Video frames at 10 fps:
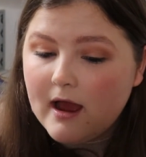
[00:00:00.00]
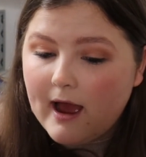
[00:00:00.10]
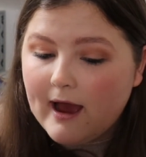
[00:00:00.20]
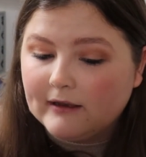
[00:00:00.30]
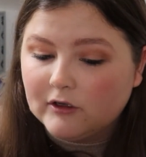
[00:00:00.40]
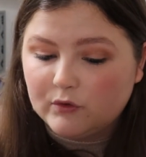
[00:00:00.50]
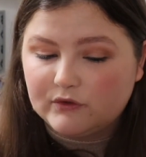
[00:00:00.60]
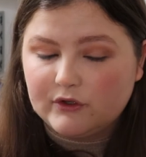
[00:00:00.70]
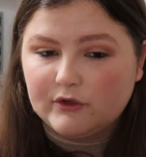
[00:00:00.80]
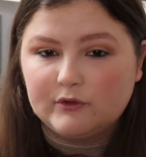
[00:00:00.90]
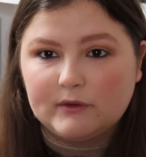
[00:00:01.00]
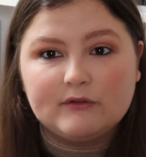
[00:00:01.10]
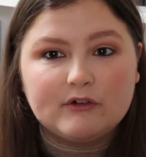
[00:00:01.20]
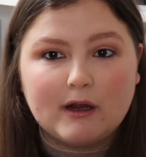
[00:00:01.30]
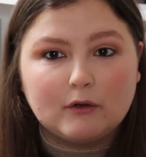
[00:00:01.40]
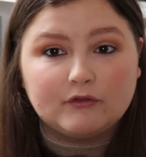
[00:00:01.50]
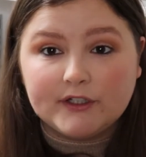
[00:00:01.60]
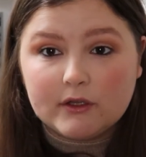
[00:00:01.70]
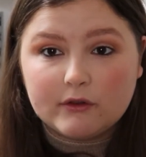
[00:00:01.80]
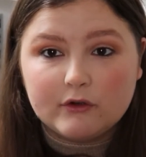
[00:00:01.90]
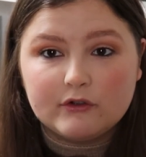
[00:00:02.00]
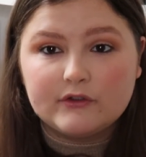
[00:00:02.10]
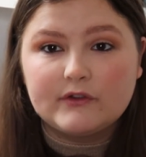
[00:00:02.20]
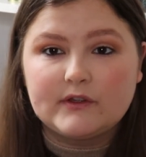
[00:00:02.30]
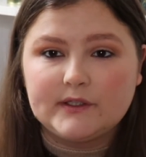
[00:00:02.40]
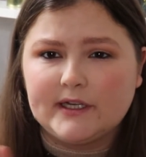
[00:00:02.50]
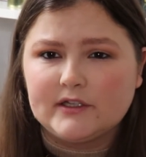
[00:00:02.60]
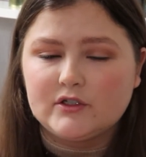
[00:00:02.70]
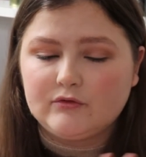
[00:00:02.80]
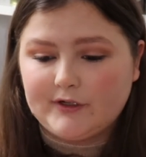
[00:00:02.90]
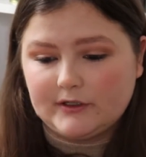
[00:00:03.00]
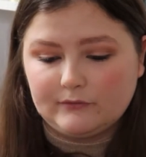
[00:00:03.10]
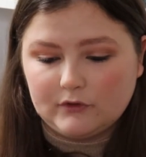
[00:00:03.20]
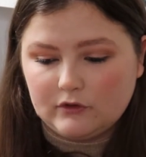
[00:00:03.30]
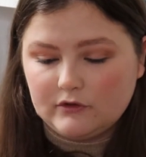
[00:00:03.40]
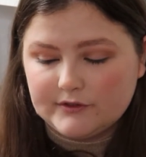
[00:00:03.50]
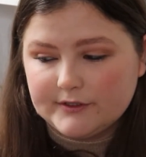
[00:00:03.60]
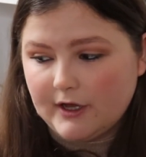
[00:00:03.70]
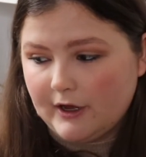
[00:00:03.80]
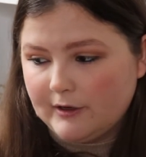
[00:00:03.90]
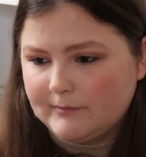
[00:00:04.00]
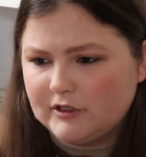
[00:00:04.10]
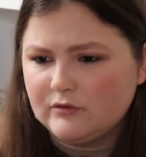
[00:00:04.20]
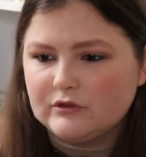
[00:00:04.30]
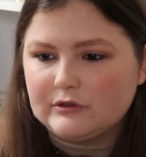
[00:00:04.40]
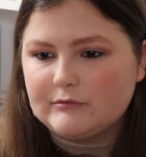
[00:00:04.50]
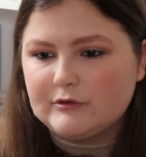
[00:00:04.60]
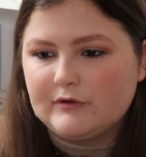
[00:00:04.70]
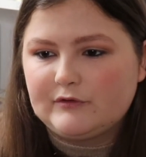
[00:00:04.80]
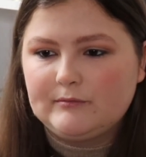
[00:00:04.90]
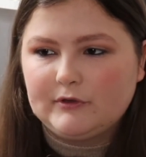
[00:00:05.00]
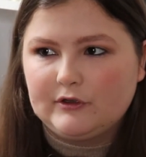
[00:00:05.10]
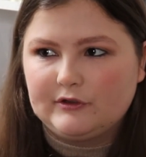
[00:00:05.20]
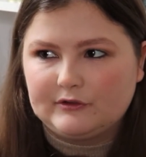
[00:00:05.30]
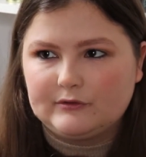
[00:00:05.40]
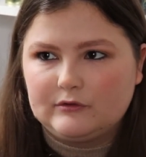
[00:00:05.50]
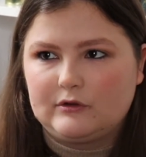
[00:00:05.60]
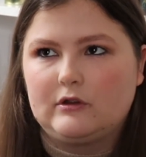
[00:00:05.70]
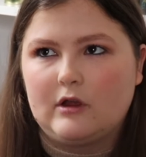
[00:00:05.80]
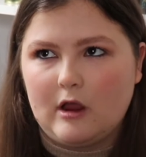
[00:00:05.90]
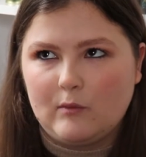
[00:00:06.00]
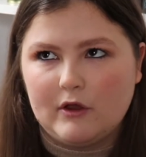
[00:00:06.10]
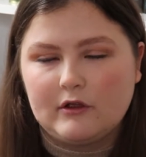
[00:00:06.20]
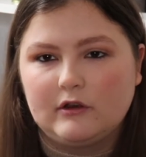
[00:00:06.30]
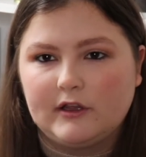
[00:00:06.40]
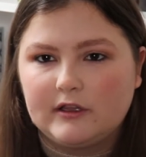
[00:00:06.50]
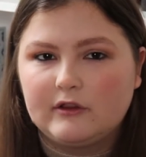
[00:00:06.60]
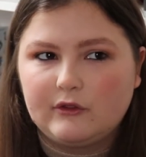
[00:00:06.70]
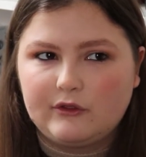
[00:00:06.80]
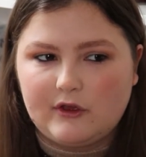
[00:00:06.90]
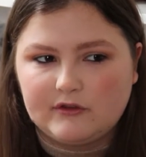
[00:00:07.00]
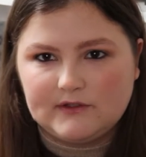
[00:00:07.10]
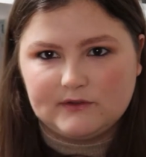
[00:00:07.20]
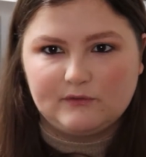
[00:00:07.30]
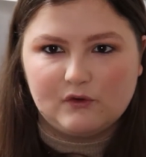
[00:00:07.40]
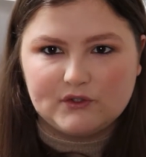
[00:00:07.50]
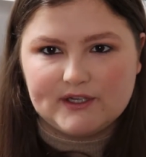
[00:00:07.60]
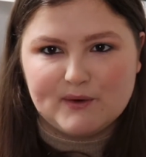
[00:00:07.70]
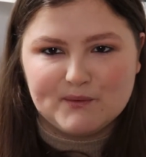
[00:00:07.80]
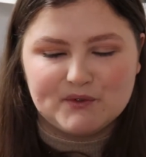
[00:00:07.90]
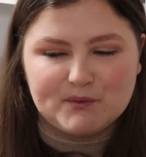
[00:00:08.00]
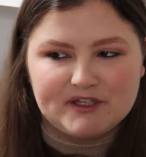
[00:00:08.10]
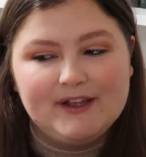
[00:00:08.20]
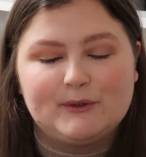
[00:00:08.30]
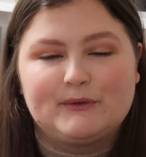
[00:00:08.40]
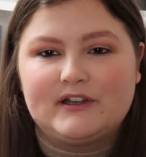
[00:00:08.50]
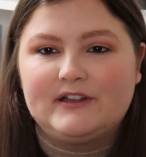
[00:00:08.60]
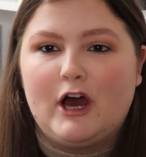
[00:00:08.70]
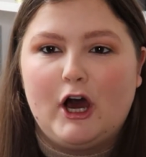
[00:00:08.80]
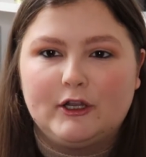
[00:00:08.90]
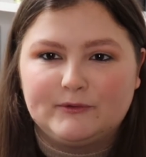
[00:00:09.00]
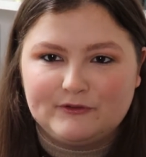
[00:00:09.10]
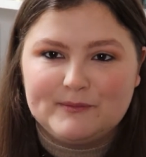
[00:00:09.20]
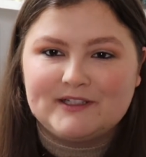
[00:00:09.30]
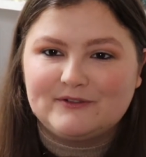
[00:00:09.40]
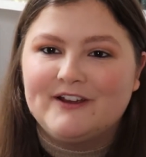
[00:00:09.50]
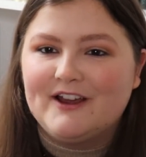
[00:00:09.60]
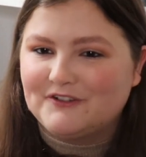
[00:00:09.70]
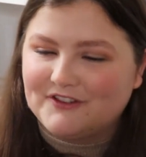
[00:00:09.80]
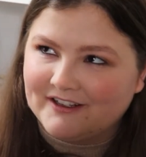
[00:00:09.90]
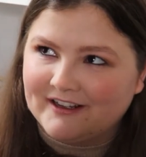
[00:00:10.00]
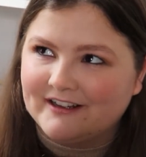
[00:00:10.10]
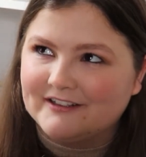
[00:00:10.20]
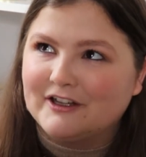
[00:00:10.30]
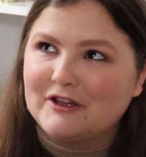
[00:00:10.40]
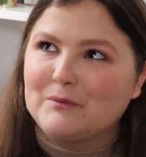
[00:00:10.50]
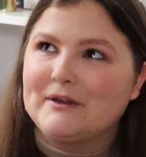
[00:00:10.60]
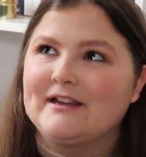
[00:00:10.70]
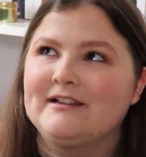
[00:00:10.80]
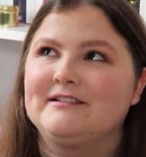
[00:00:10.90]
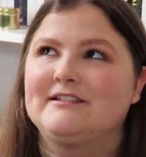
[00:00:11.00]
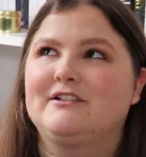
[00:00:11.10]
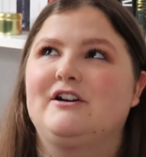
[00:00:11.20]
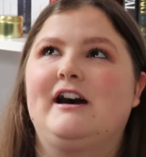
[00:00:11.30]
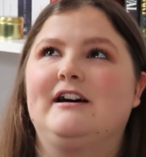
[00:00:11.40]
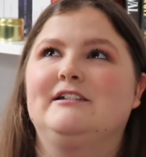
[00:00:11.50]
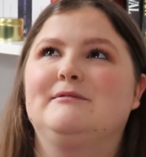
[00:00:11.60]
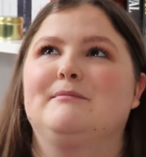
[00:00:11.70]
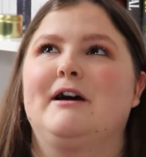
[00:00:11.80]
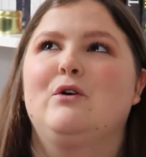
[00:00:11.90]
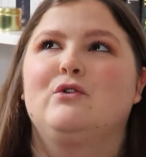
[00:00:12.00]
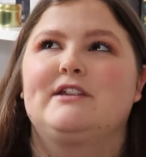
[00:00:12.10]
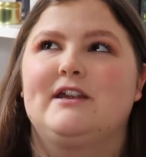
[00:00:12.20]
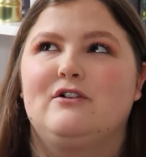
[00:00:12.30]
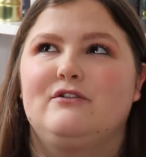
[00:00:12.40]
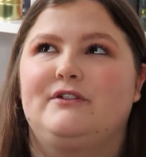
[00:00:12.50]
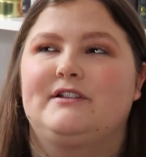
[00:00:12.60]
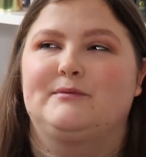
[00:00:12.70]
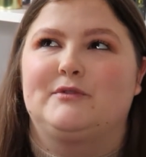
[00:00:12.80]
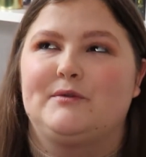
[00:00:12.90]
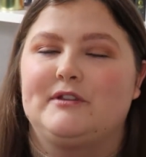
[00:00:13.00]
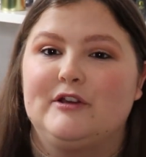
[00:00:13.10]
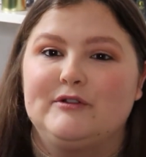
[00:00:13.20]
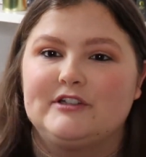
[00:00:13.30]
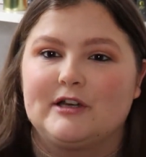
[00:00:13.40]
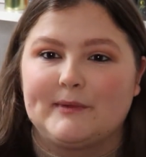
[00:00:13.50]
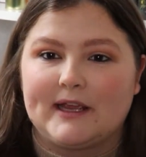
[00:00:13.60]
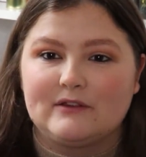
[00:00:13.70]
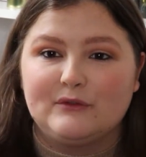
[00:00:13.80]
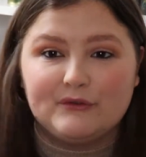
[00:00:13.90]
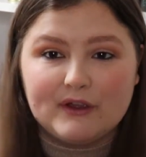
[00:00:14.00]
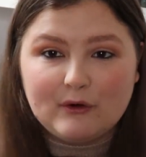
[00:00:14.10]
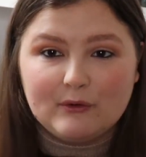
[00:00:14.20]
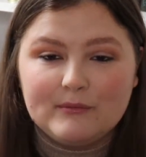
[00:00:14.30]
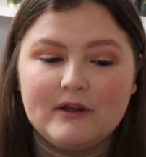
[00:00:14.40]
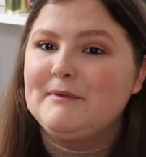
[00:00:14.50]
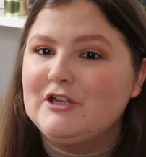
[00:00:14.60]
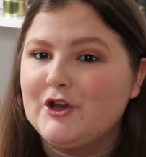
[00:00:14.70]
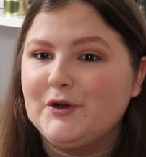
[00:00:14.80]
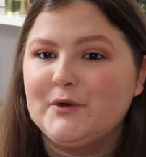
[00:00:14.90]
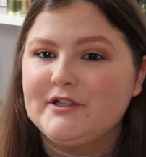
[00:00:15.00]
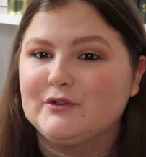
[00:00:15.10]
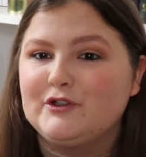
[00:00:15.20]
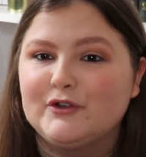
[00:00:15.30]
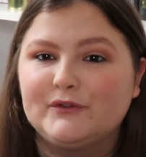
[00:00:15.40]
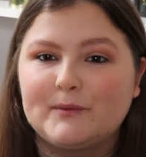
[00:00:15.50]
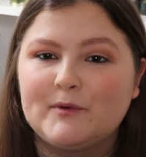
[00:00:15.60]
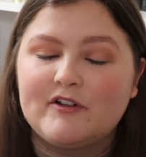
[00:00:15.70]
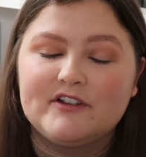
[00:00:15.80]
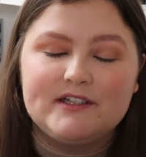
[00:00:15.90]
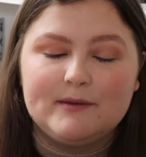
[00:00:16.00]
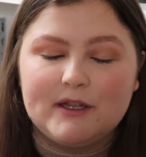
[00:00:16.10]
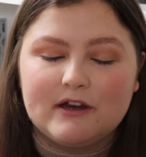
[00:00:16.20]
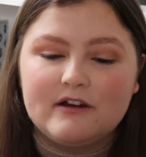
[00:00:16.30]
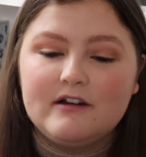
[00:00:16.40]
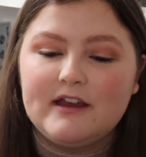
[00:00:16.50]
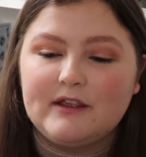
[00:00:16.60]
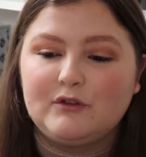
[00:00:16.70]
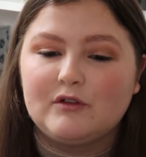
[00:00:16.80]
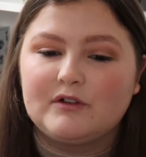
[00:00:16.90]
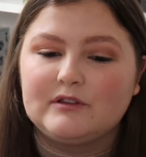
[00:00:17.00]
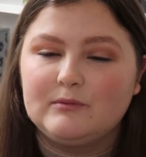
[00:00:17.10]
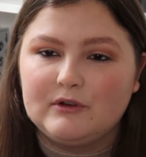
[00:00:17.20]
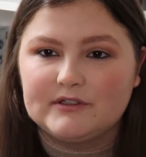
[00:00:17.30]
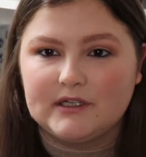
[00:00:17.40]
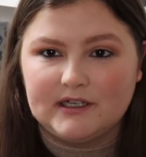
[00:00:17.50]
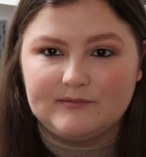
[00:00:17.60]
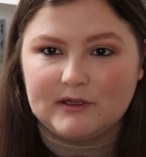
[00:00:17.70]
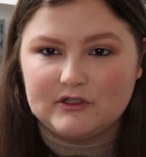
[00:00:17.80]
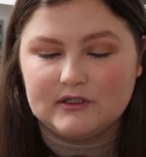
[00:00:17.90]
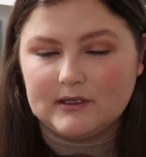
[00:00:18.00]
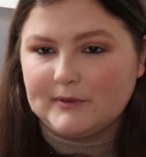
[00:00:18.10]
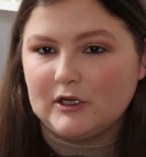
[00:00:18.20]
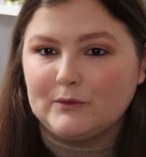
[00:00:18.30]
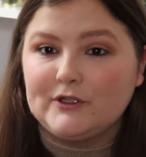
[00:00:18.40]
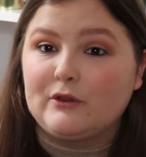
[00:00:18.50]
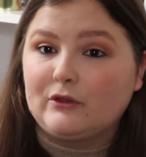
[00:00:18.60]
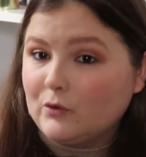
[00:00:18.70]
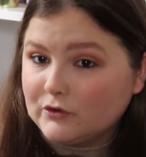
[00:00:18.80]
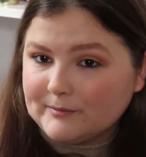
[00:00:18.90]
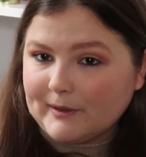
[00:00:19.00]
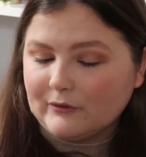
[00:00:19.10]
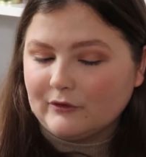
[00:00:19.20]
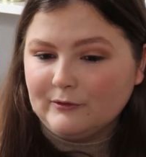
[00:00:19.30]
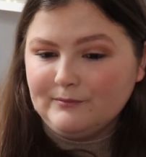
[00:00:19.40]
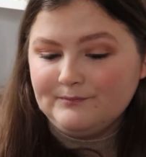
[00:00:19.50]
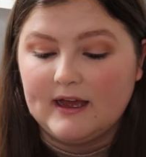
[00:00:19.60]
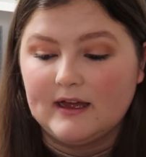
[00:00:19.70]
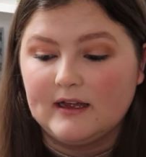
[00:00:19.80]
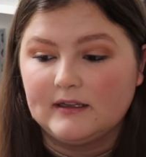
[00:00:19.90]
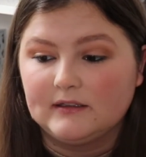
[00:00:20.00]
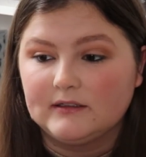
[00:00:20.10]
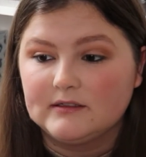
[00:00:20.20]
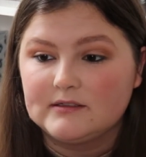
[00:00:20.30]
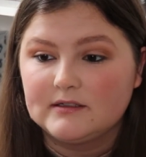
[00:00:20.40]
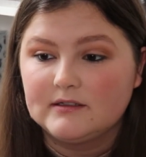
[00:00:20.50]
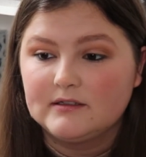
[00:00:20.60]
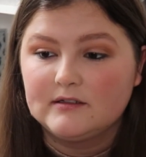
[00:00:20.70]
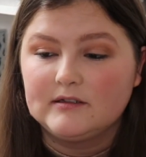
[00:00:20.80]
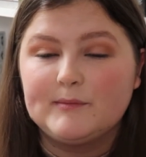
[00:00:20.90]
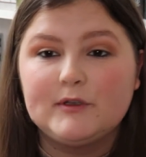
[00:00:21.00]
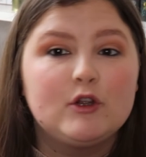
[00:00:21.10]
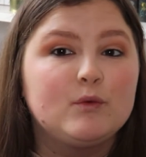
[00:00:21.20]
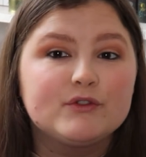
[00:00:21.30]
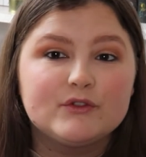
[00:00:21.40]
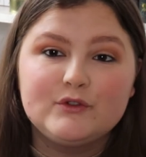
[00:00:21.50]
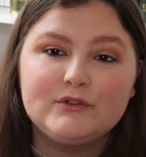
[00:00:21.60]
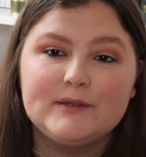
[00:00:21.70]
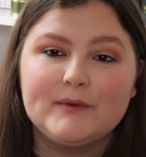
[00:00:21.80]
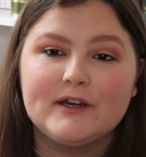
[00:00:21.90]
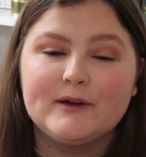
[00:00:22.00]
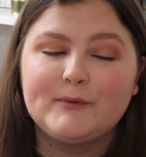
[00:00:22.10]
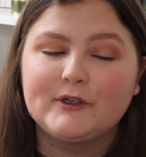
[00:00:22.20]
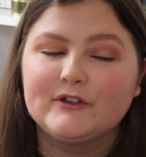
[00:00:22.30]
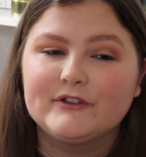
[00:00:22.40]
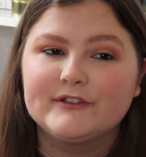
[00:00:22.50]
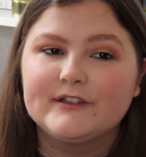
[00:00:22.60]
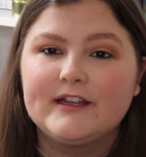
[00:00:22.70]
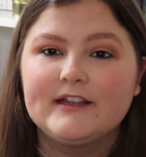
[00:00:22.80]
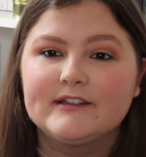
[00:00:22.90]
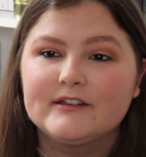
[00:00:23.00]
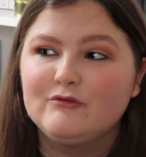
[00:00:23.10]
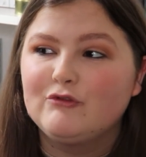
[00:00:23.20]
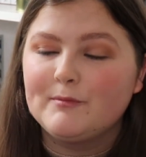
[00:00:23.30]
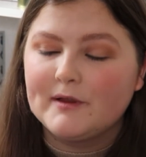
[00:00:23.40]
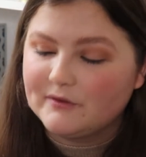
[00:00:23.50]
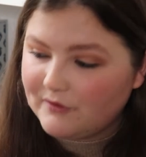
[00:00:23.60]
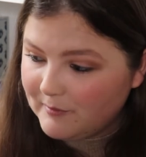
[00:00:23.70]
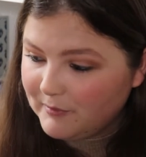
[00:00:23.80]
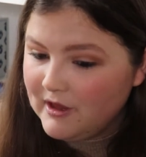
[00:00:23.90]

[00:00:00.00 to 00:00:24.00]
and also 24-hour readathons / reading vlogs. I don't do them too often because I work like 30 to 40 hours a week, so it's kind of hard for me to fit everything in. Like the weekends and my odd day off is sometimes the only time I get to film. Let me know what is on your February TBR. If you have read the books that I have mentioned, let me know what you thought about them, and let me know what's on your TBR, because it's Romance Feb